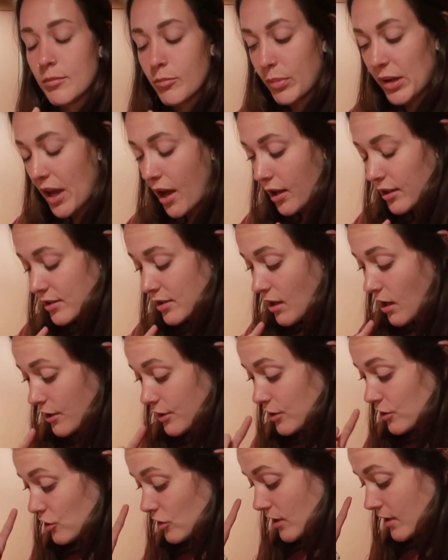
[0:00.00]
Beyond
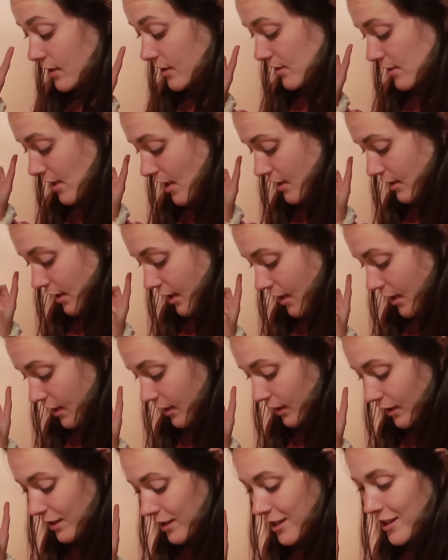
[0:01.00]
sausages, and
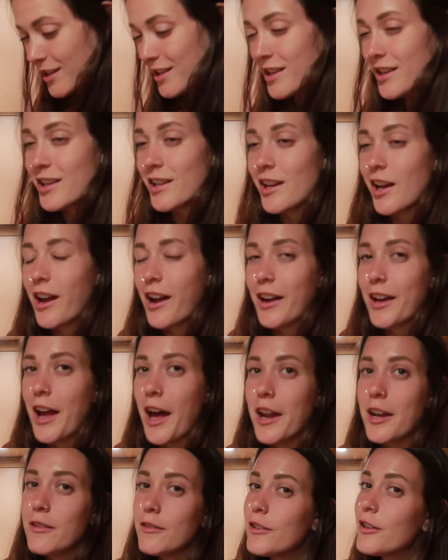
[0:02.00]
then a
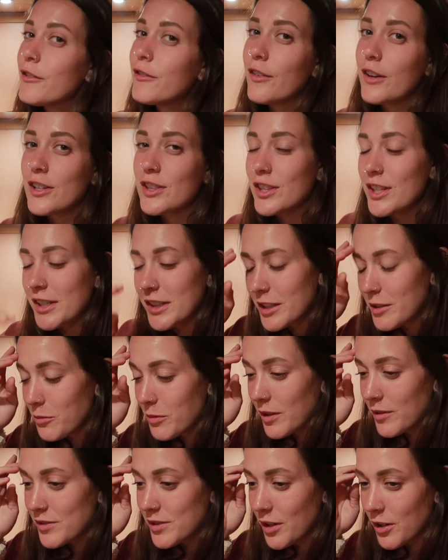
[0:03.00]
kind of a fun thing that
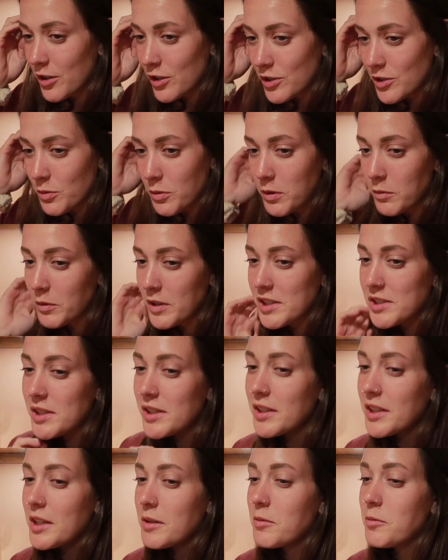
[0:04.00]
we've started doing
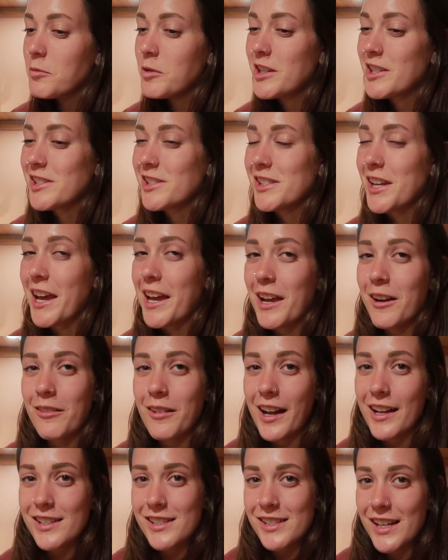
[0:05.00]
recently when we stay at
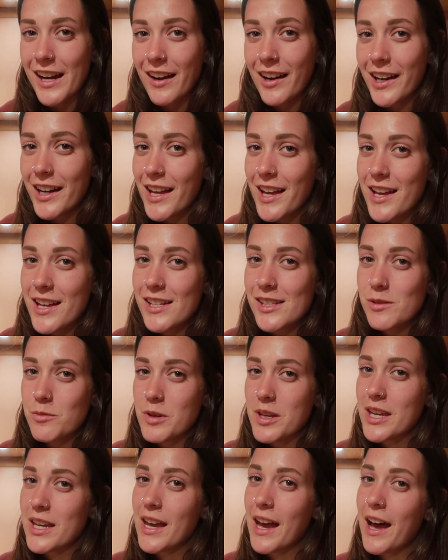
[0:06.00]
rest areas,
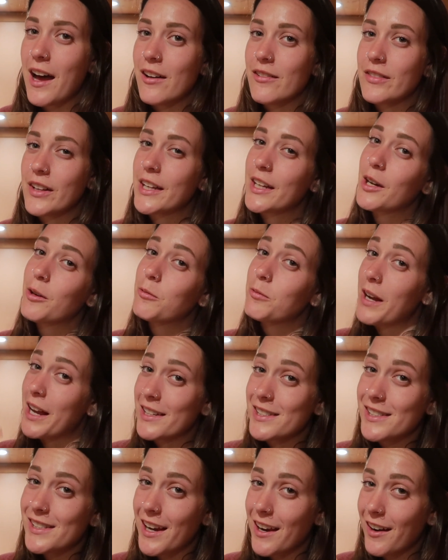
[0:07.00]
we have like a
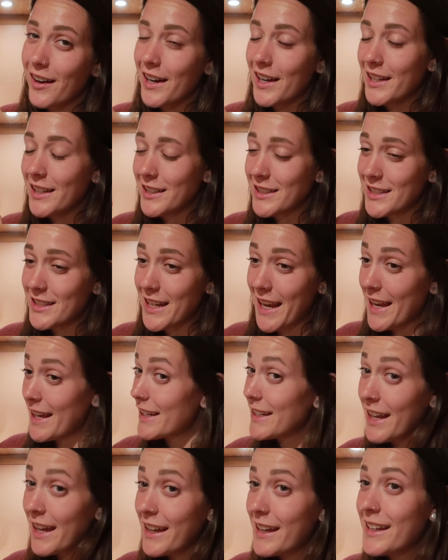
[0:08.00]
rest area date
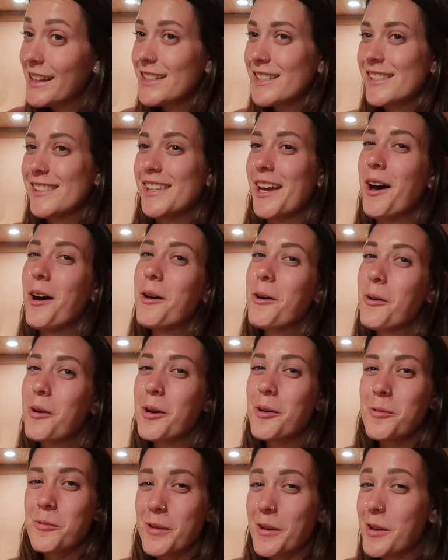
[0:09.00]
night. So
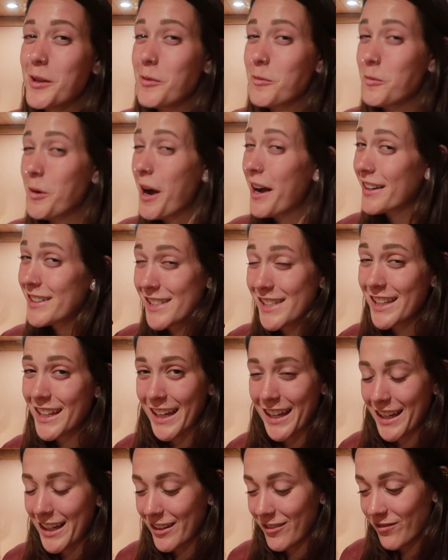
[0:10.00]
we'll walk to the
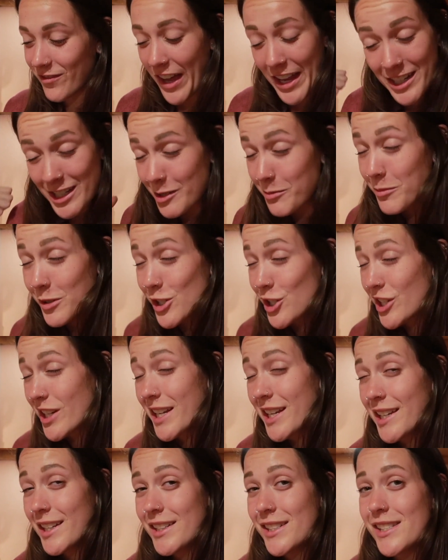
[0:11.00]
vending
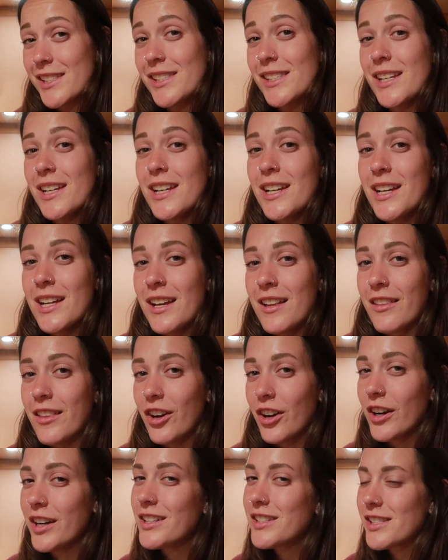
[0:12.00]
machines that
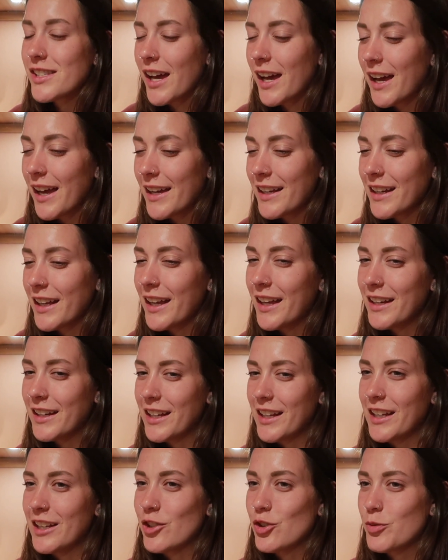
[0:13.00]
are inside and
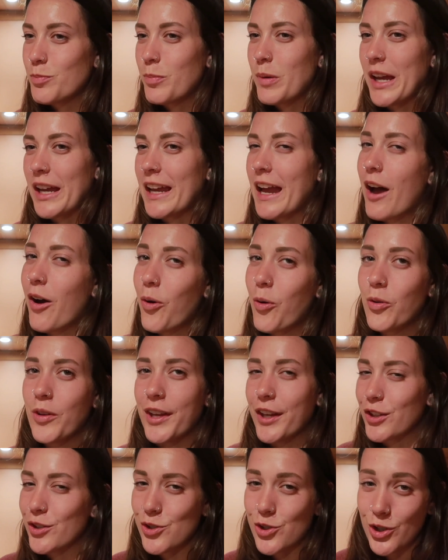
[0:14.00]
each pick out
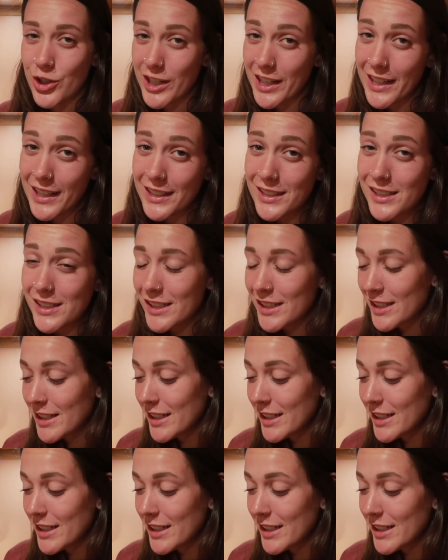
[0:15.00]
like a treat.